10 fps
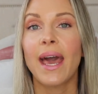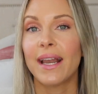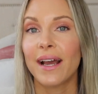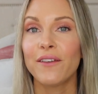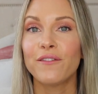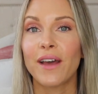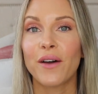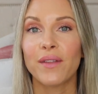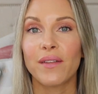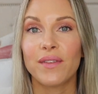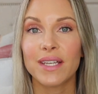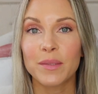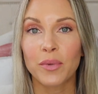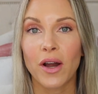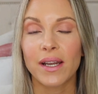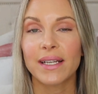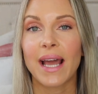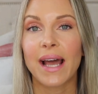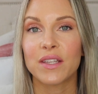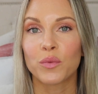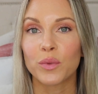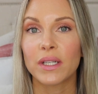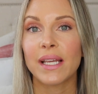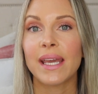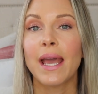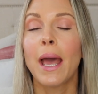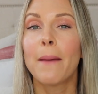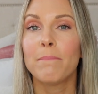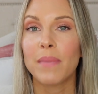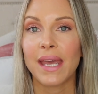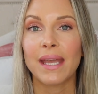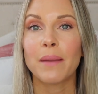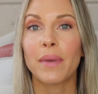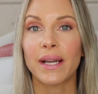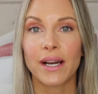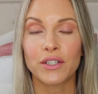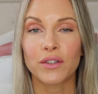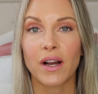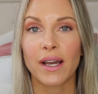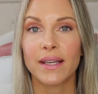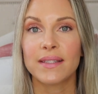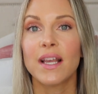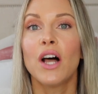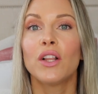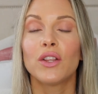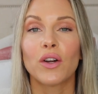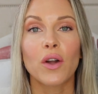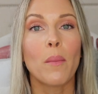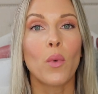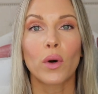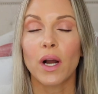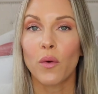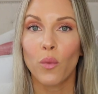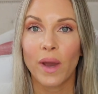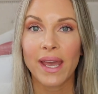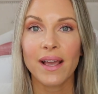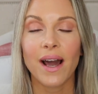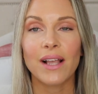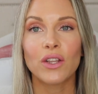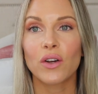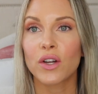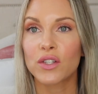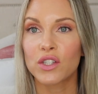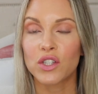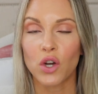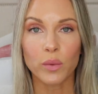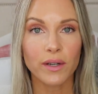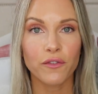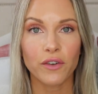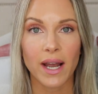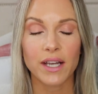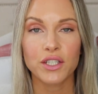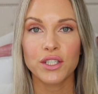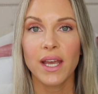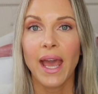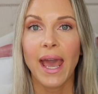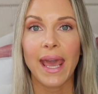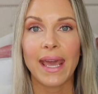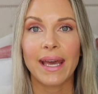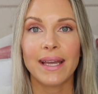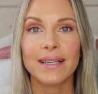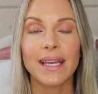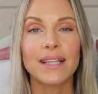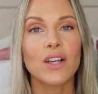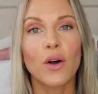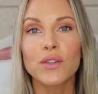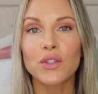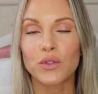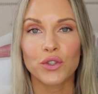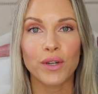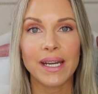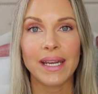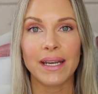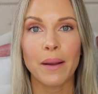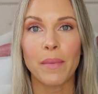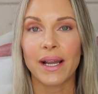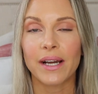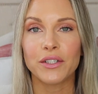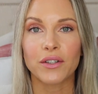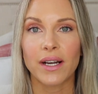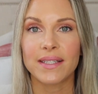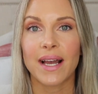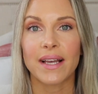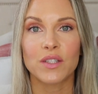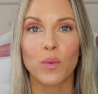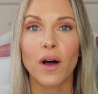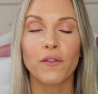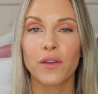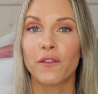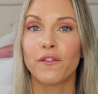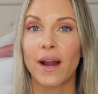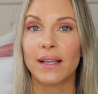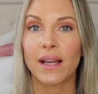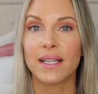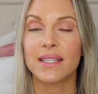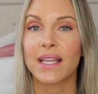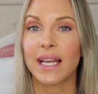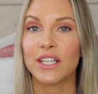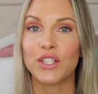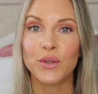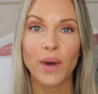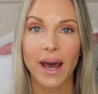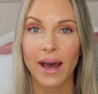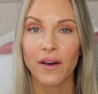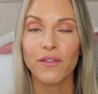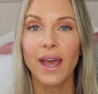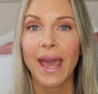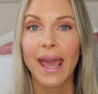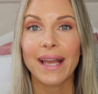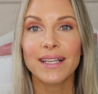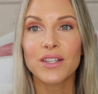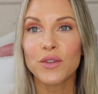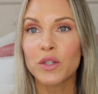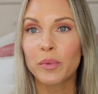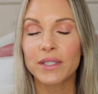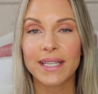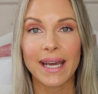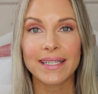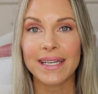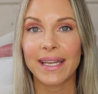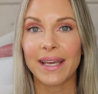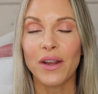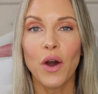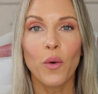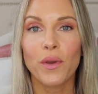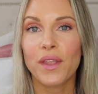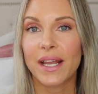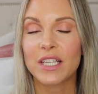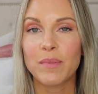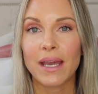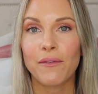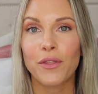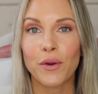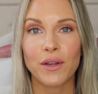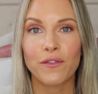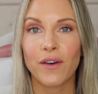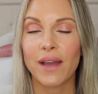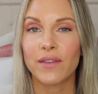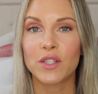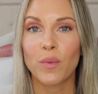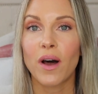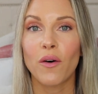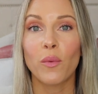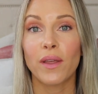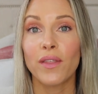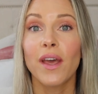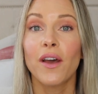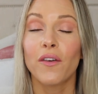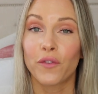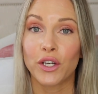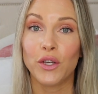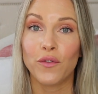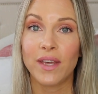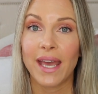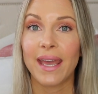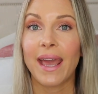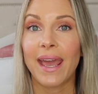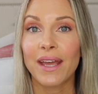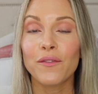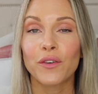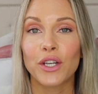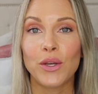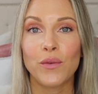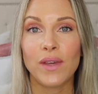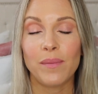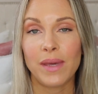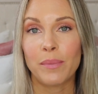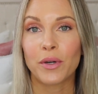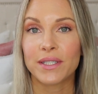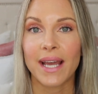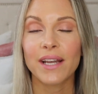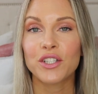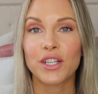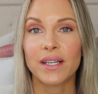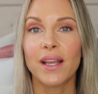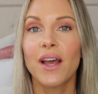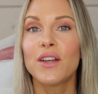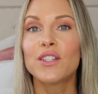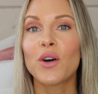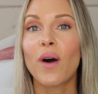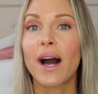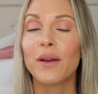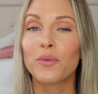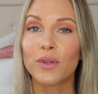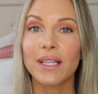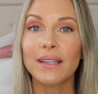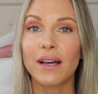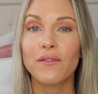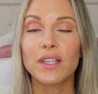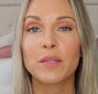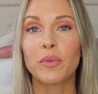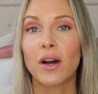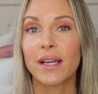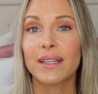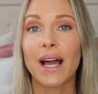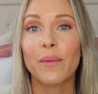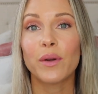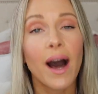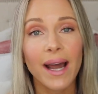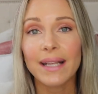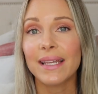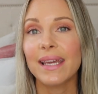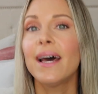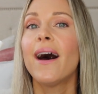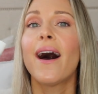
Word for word: And I've found that this product has really made my under eyes look more awake. I look so refreshed, and it's also treating my under eyes as well for the fine lines that I do have, and it's also protecting it with an SPF 35 as well, with for UVA and for UVB protection. So I really love this product. I would highly